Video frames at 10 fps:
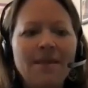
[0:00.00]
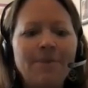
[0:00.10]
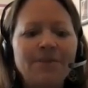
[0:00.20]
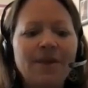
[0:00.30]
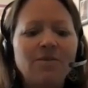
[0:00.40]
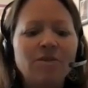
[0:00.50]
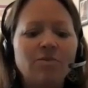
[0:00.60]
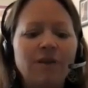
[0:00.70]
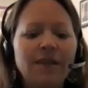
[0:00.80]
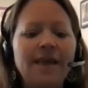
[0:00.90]
but then to
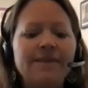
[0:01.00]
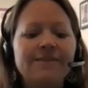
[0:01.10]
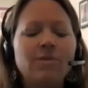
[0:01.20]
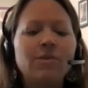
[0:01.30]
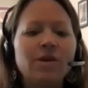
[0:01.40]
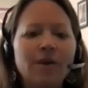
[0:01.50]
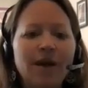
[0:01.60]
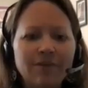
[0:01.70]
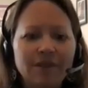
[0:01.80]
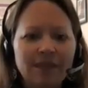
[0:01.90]
realize that we don't
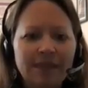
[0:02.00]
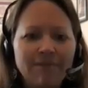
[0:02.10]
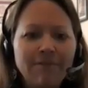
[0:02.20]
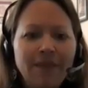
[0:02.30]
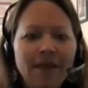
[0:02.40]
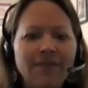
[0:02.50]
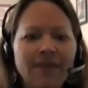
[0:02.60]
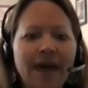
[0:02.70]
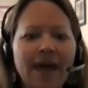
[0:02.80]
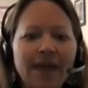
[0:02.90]
have to live like
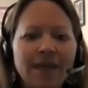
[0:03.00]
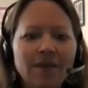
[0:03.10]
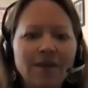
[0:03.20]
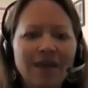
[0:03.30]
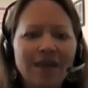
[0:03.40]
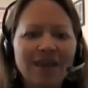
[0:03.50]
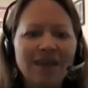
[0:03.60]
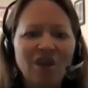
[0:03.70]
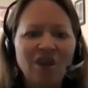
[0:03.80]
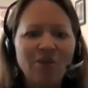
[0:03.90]
that,
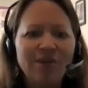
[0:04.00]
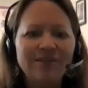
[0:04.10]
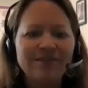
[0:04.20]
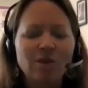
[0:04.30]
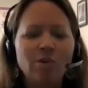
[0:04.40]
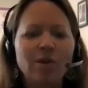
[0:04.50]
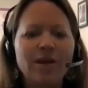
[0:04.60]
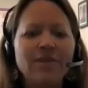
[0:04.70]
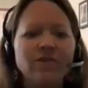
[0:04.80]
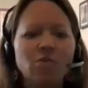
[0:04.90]

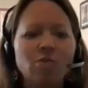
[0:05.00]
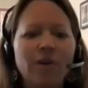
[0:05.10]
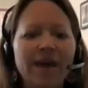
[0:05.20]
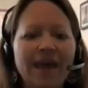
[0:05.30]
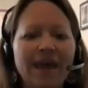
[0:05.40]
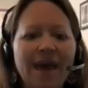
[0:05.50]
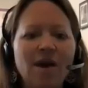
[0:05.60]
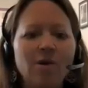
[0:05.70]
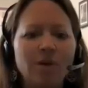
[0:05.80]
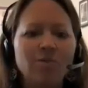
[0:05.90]
and there's a way
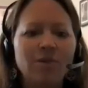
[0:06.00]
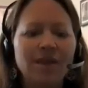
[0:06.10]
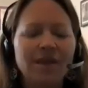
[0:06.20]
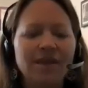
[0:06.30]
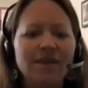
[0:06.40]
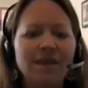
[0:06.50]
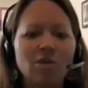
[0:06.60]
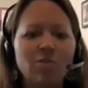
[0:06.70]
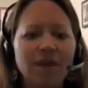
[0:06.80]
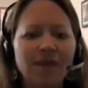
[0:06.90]
out, and we can,
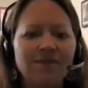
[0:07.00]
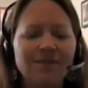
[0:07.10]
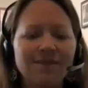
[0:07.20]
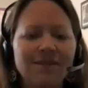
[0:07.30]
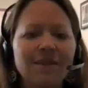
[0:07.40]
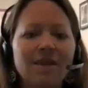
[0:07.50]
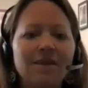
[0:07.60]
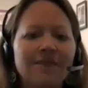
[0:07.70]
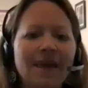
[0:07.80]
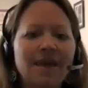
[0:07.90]
begin to
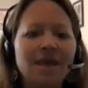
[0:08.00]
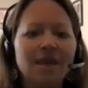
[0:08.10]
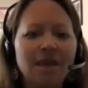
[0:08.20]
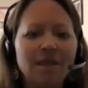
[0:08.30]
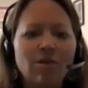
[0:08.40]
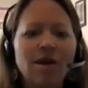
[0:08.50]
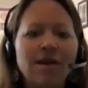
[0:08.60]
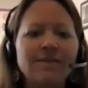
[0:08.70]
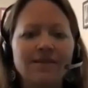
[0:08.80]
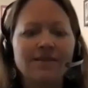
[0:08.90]
that healing
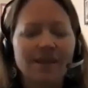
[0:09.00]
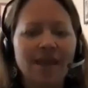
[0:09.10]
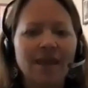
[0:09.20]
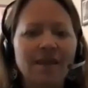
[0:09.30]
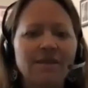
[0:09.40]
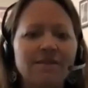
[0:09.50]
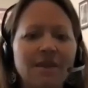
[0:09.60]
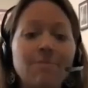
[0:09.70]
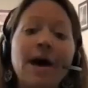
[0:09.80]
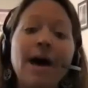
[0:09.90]
process and
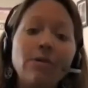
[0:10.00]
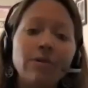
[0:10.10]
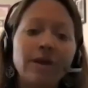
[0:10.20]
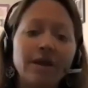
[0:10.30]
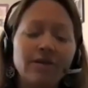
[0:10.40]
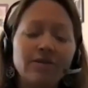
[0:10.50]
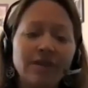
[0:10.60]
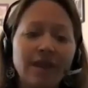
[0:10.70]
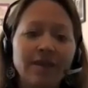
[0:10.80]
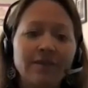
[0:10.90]
empowering
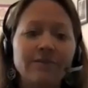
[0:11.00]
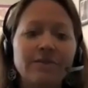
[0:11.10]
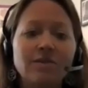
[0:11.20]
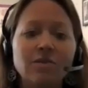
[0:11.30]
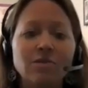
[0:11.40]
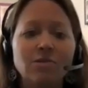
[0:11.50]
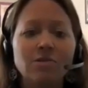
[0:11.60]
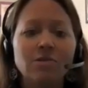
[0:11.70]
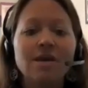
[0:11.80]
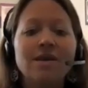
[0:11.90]
ourselves
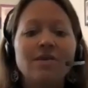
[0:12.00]
to